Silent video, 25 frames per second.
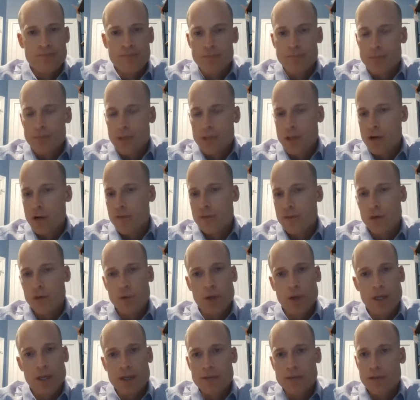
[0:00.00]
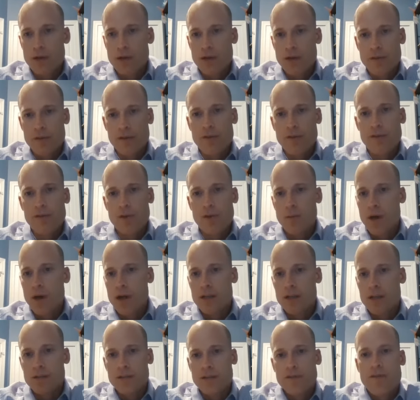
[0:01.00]
a few weeks, even a few
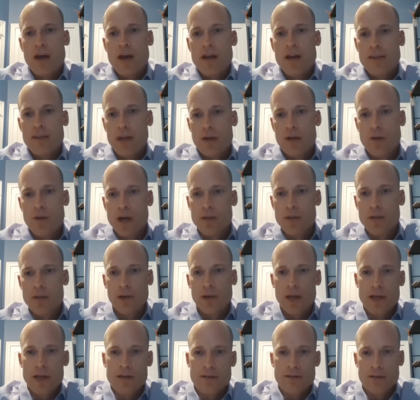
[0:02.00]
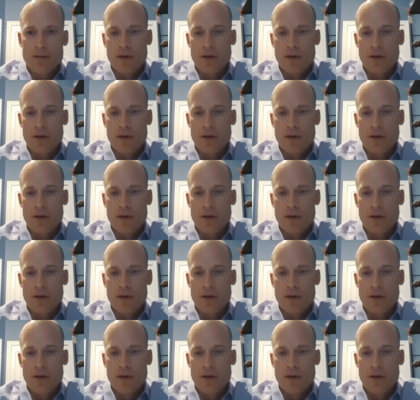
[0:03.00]
months to find that right place.